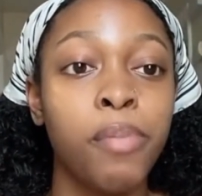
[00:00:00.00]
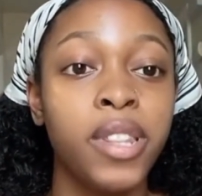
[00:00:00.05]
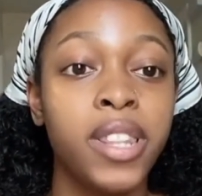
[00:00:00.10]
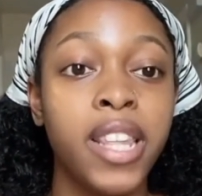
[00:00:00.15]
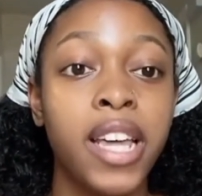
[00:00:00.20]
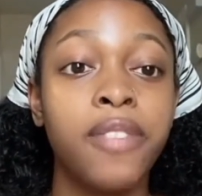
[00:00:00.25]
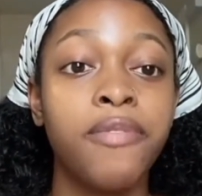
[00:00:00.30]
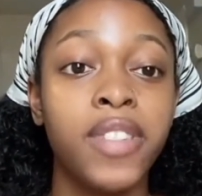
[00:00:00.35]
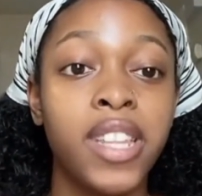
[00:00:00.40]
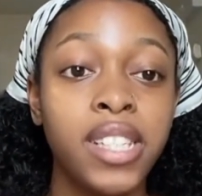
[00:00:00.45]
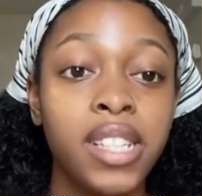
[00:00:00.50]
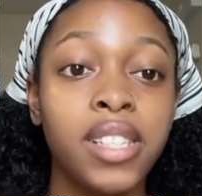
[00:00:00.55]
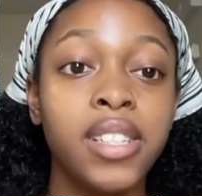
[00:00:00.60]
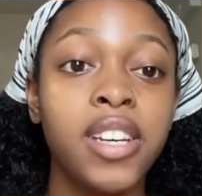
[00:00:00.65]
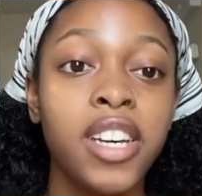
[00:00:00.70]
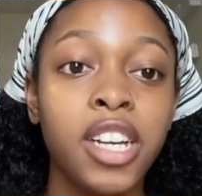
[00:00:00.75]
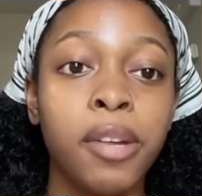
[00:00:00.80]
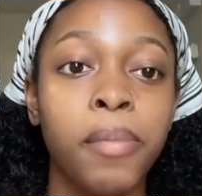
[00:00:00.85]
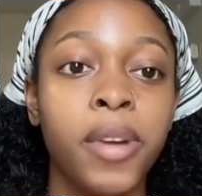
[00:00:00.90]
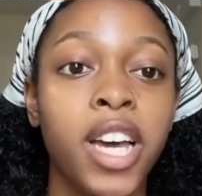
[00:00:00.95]
But that this is
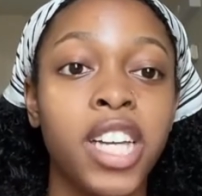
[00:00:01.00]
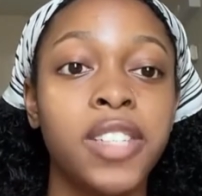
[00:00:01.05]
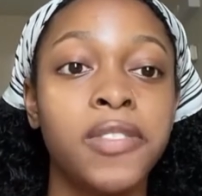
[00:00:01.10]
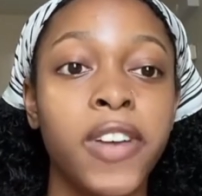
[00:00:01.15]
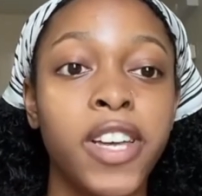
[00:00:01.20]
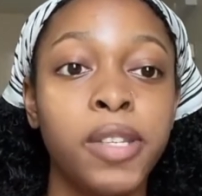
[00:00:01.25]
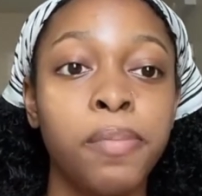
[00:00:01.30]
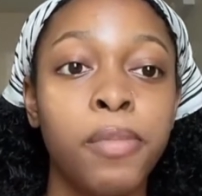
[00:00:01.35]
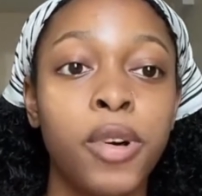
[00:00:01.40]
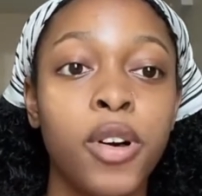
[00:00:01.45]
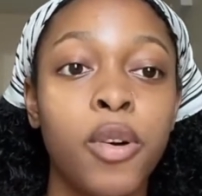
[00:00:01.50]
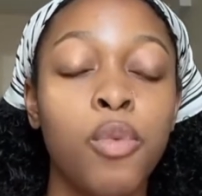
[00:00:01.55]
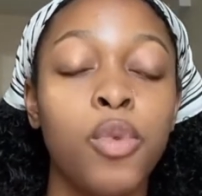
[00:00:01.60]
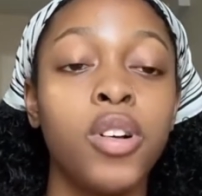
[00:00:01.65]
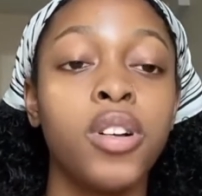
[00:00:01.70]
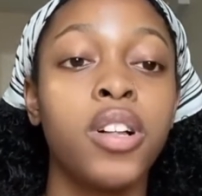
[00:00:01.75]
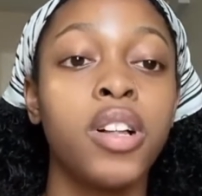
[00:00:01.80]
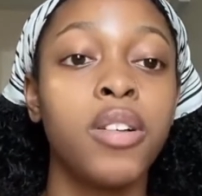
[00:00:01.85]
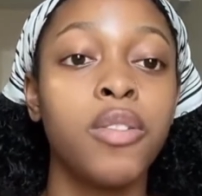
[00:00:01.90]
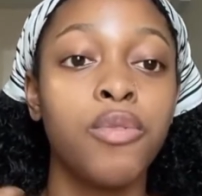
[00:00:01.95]
good because Facebook
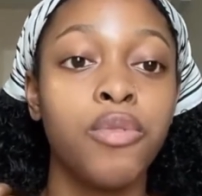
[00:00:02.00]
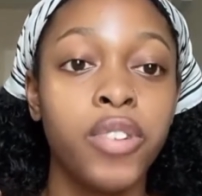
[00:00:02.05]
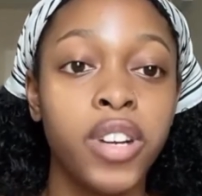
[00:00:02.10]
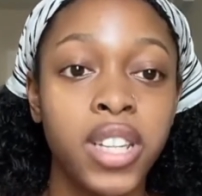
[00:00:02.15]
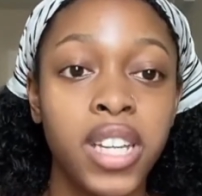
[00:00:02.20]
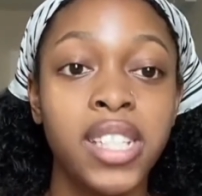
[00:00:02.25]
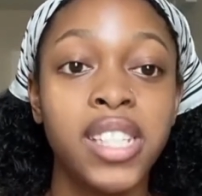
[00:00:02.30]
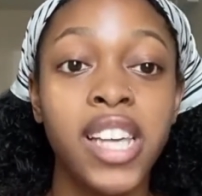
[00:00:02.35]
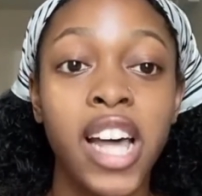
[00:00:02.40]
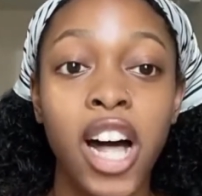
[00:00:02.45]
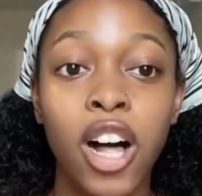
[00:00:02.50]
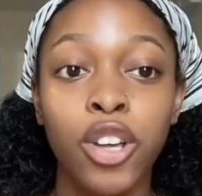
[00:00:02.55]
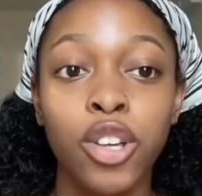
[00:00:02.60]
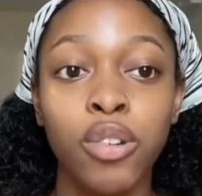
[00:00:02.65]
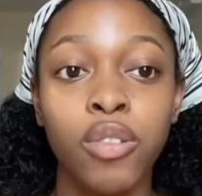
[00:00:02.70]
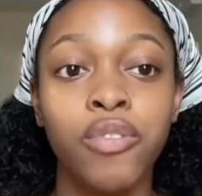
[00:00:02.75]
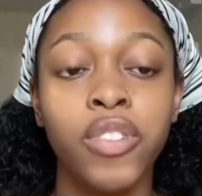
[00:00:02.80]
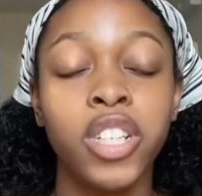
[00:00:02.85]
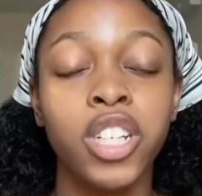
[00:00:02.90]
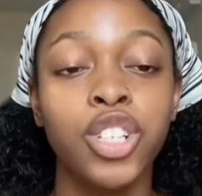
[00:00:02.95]
will really tell
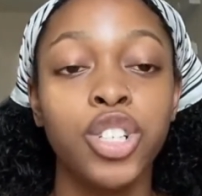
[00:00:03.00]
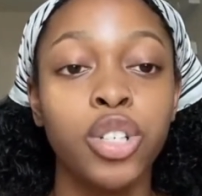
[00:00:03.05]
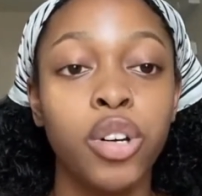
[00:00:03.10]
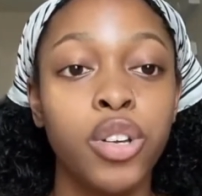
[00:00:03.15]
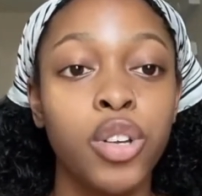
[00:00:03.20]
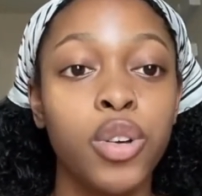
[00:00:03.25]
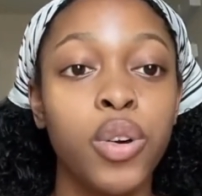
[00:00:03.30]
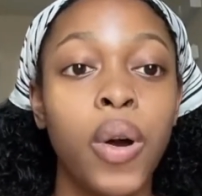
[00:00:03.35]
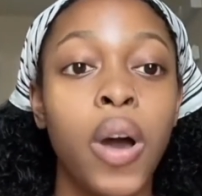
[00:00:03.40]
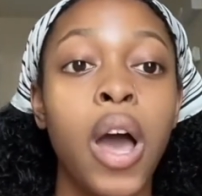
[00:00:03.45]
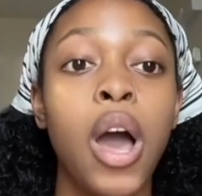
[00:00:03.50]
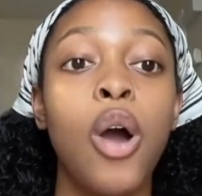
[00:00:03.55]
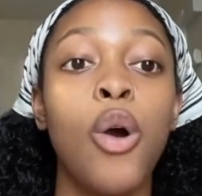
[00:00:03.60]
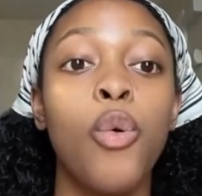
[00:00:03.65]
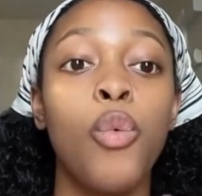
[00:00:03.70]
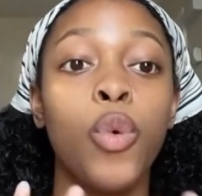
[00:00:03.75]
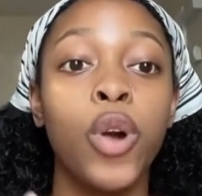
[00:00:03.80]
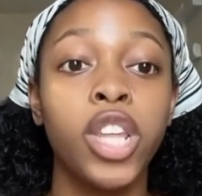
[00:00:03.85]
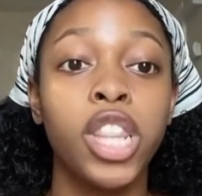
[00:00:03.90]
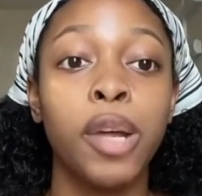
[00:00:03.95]
you and really show you
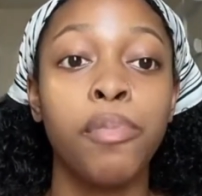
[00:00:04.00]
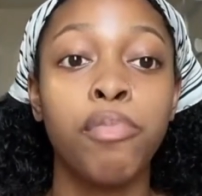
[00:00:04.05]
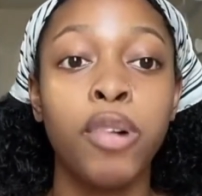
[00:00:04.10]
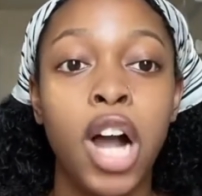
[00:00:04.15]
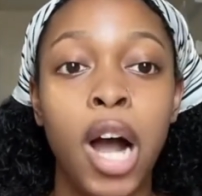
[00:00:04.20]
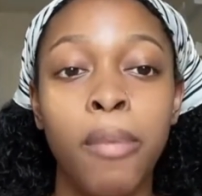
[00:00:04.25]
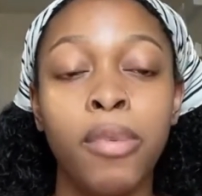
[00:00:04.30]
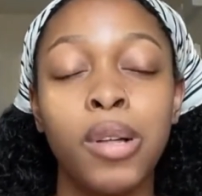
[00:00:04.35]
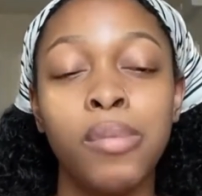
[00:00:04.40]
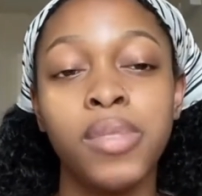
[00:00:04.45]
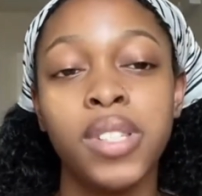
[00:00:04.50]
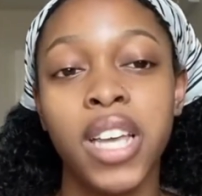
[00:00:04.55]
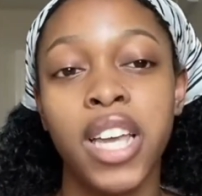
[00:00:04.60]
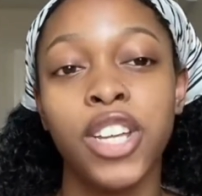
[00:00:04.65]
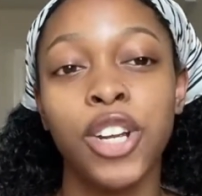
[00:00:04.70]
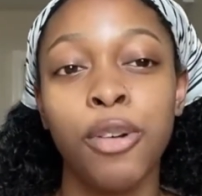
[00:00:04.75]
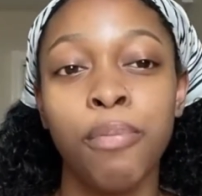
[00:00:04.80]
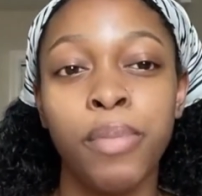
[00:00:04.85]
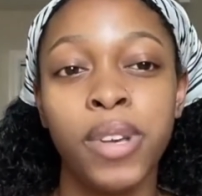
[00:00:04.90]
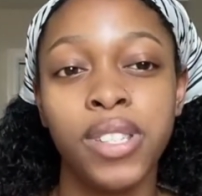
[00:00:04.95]
where the problems
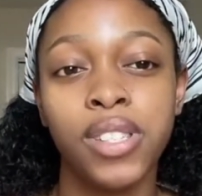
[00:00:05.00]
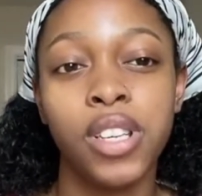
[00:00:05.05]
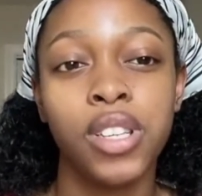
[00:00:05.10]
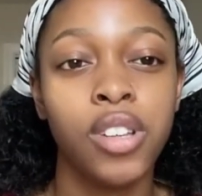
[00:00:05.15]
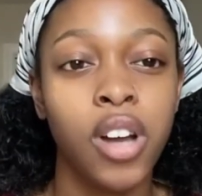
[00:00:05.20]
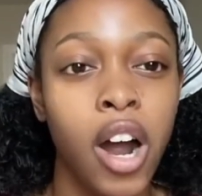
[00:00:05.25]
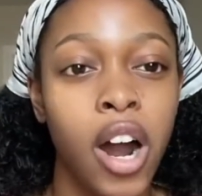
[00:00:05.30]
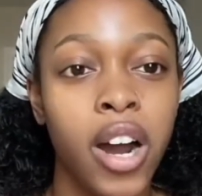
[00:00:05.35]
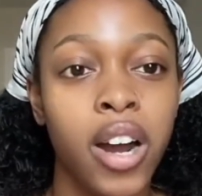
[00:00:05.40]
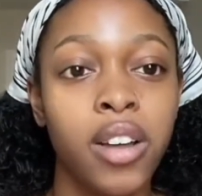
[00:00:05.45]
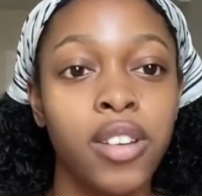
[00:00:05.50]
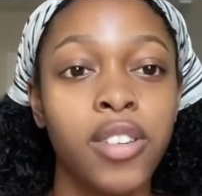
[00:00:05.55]
in your business are.